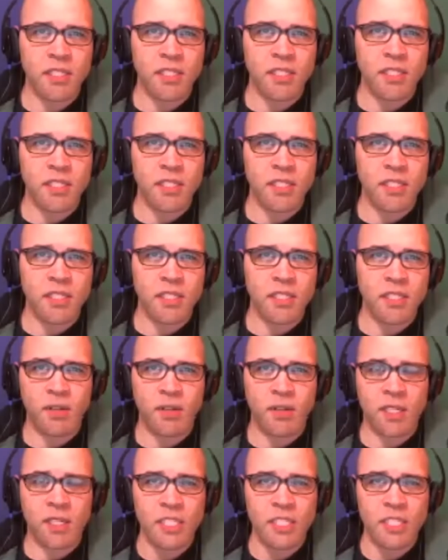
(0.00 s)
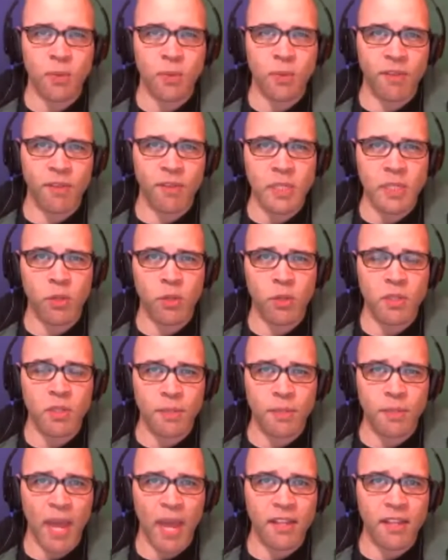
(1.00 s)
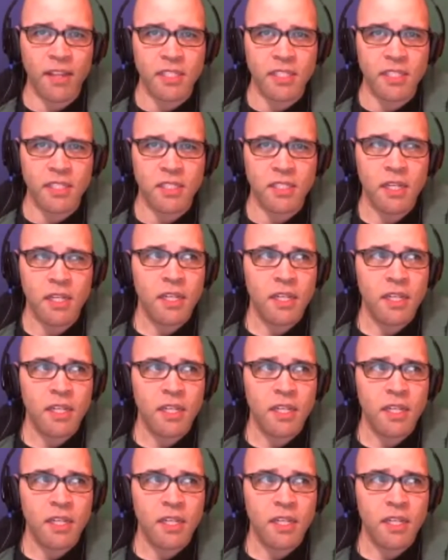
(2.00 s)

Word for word: know, or at least what I've been told, in balance...